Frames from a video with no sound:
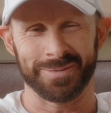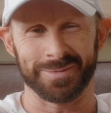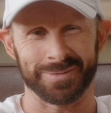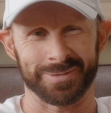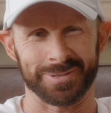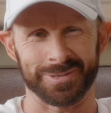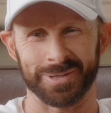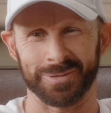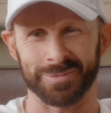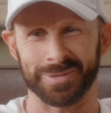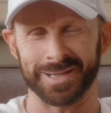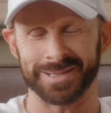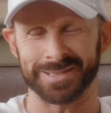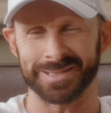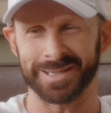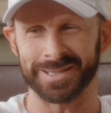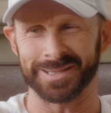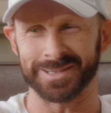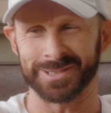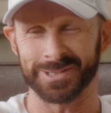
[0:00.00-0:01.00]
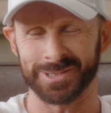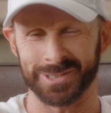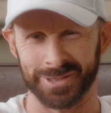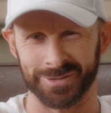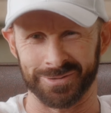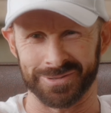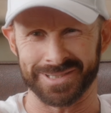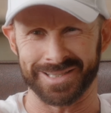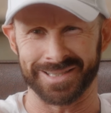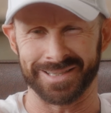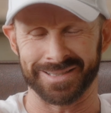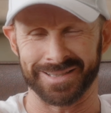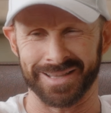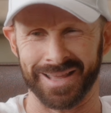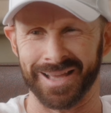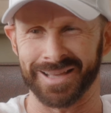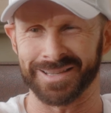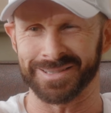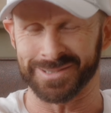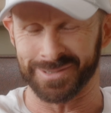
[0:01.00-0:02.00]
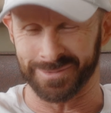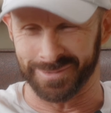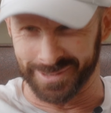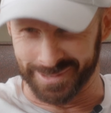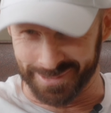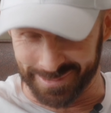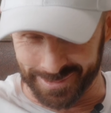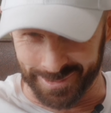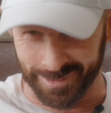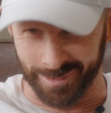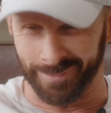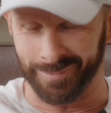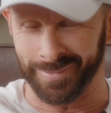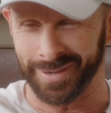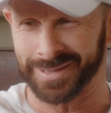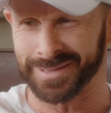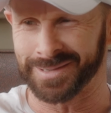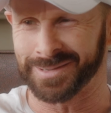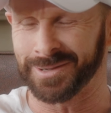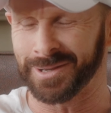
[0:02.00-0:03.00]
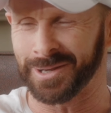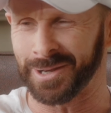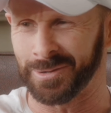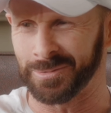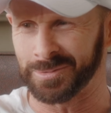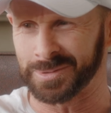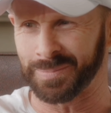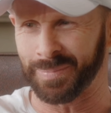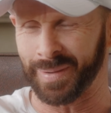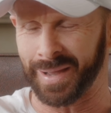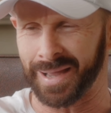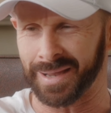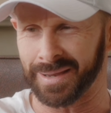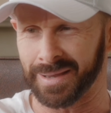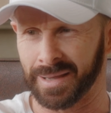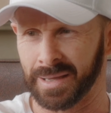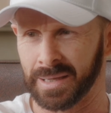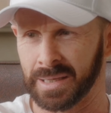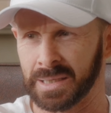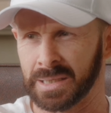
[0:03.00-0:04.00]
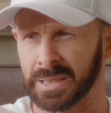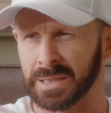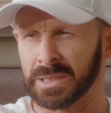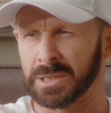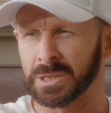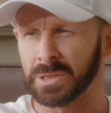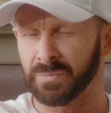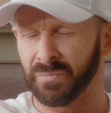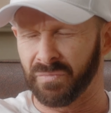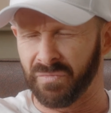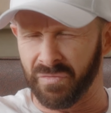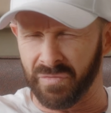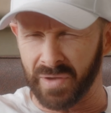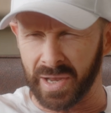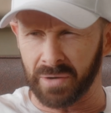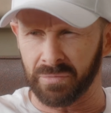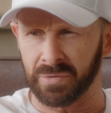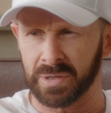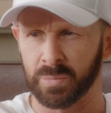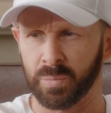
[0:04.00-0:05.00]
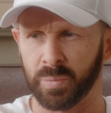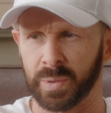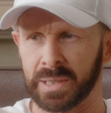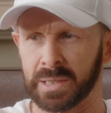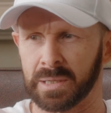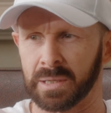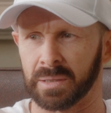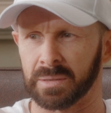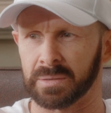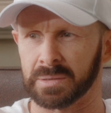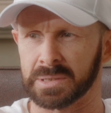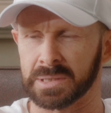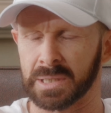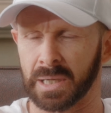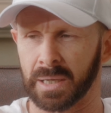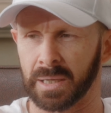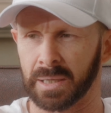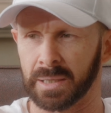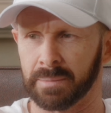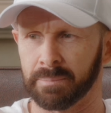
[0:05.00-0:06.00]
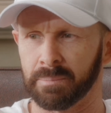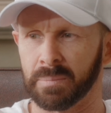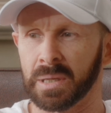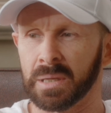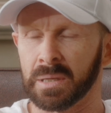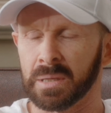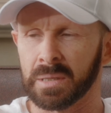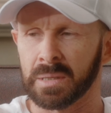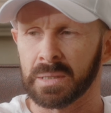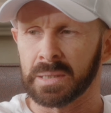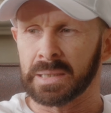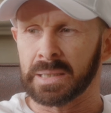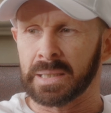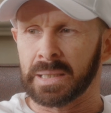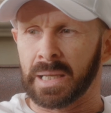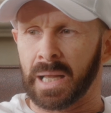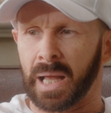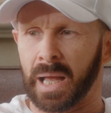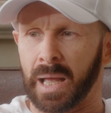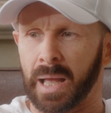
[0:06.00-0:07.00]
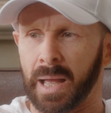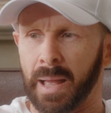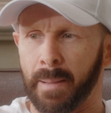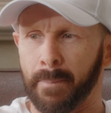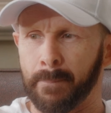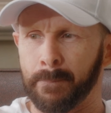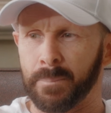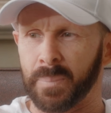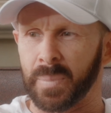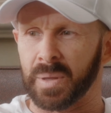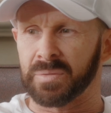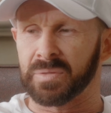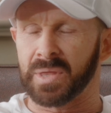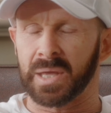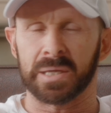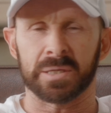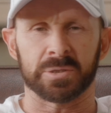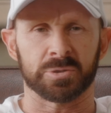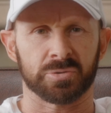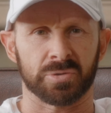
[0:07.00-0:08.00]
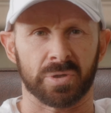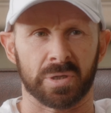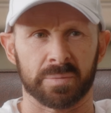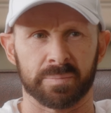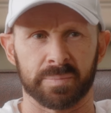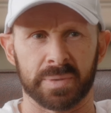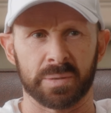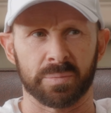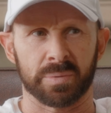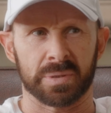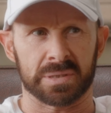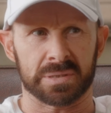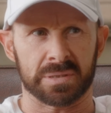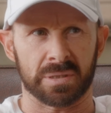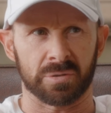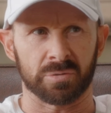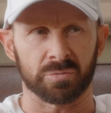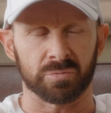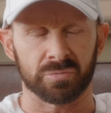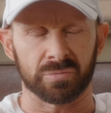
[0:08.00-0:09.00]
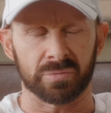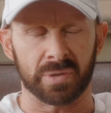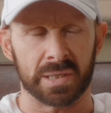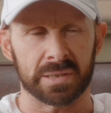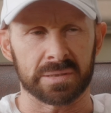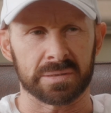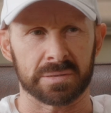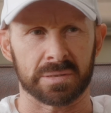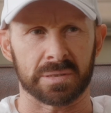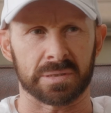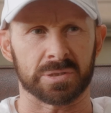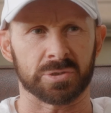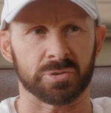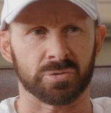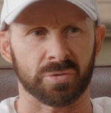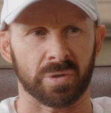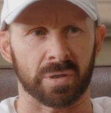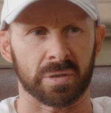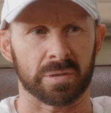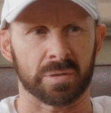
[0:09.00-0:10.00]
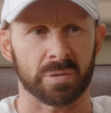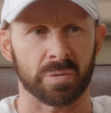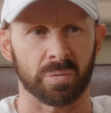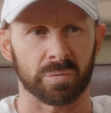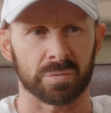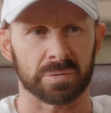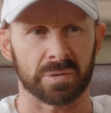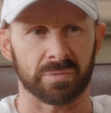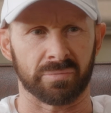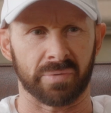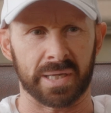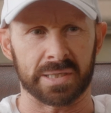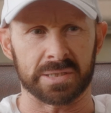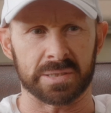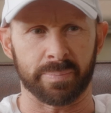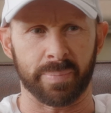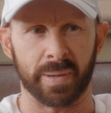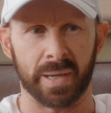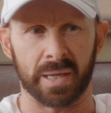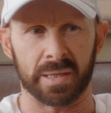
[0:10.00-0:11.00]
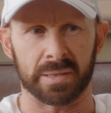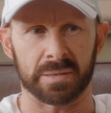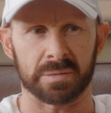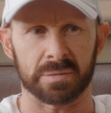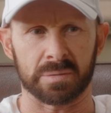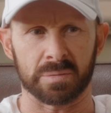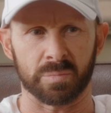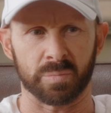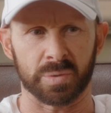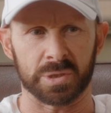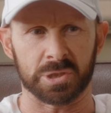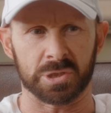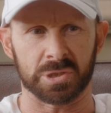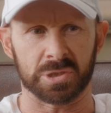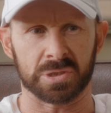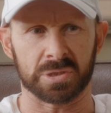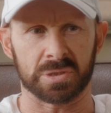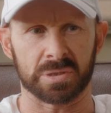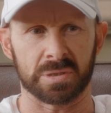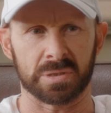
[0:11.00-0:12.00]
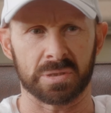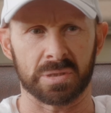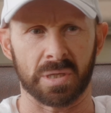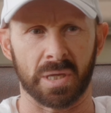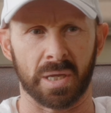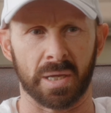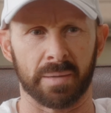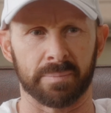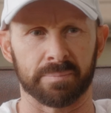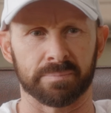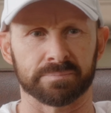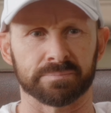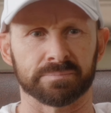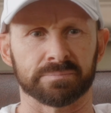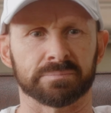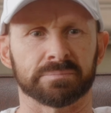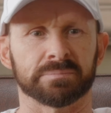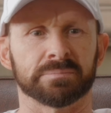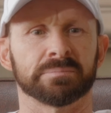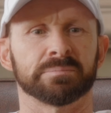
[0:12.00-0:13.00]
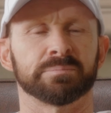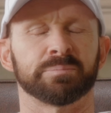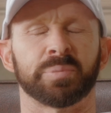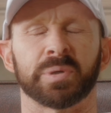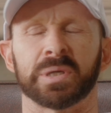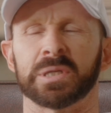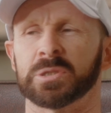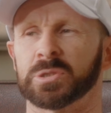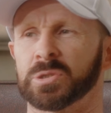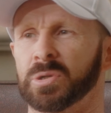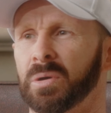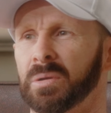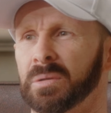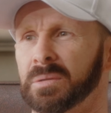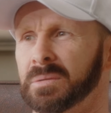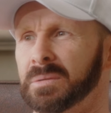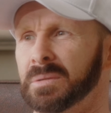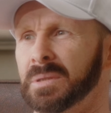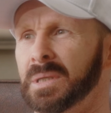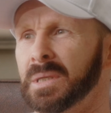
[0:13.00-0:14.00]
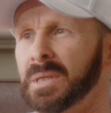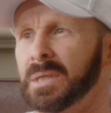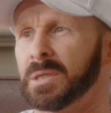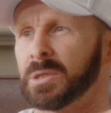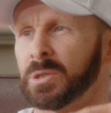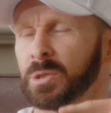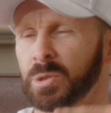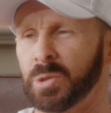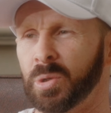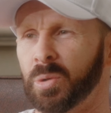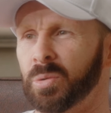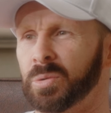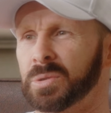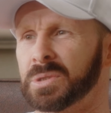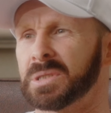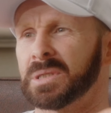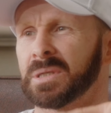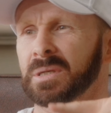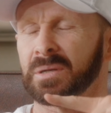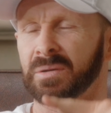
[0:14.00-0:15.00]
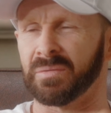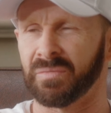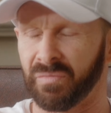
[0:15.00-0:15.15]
you don't get taken seriously in that. So I got my clothes back. Very weak at the time. Um, they had drugged me with this horrendous drug called lorazepam, which um, brings on nausea,